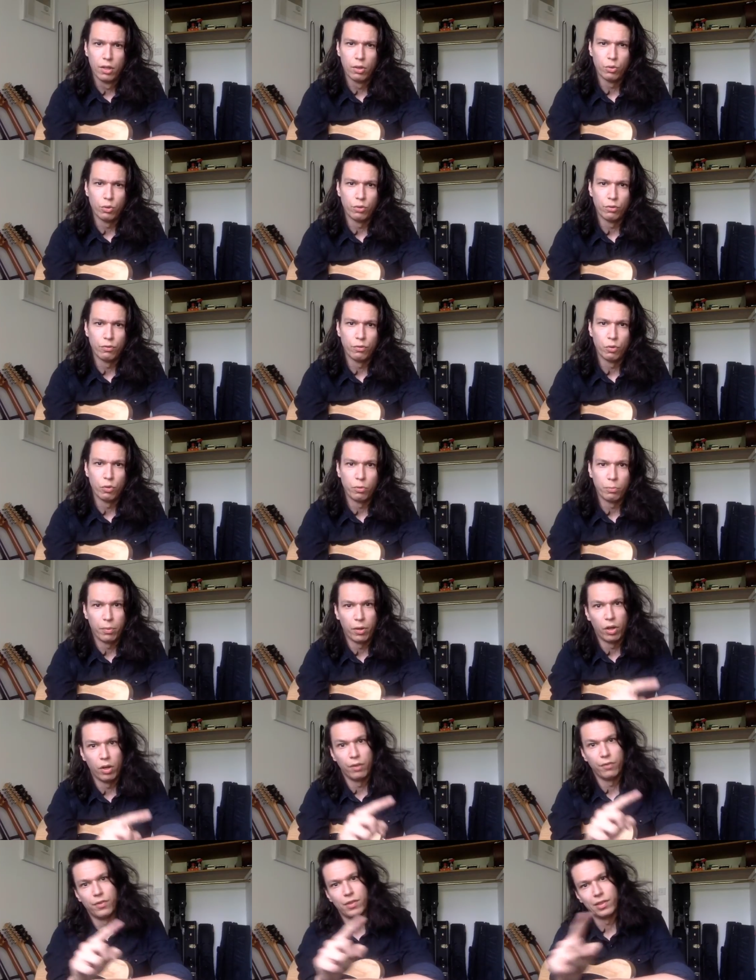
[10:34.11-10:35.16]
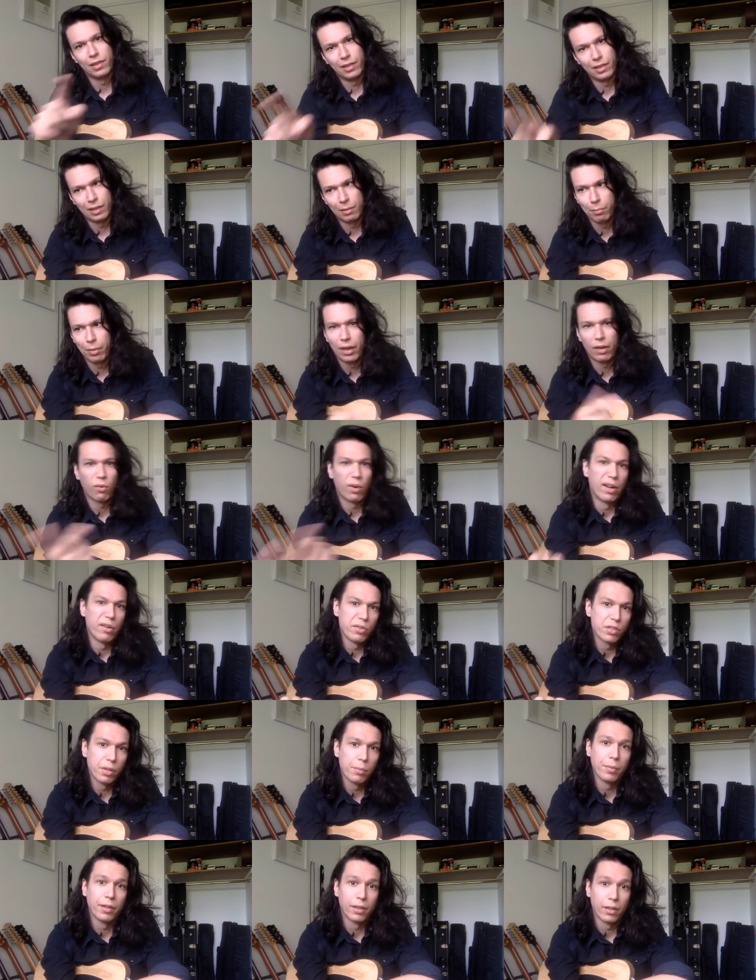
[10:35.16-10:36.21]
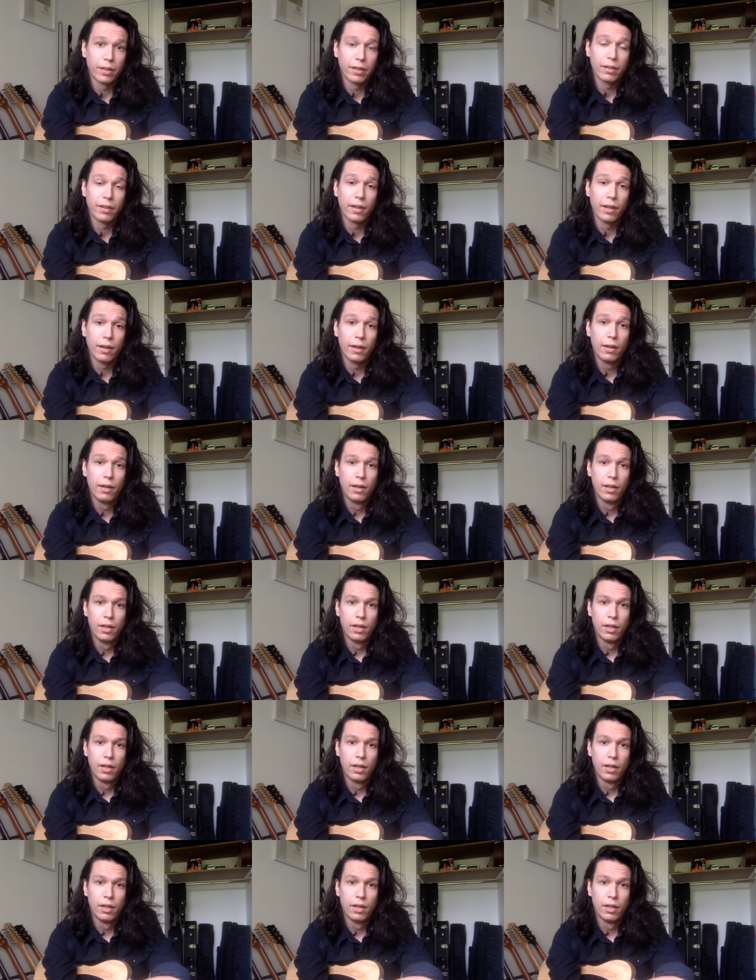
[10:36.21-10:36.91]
on your fourth bar, if it's leading back round, something like that,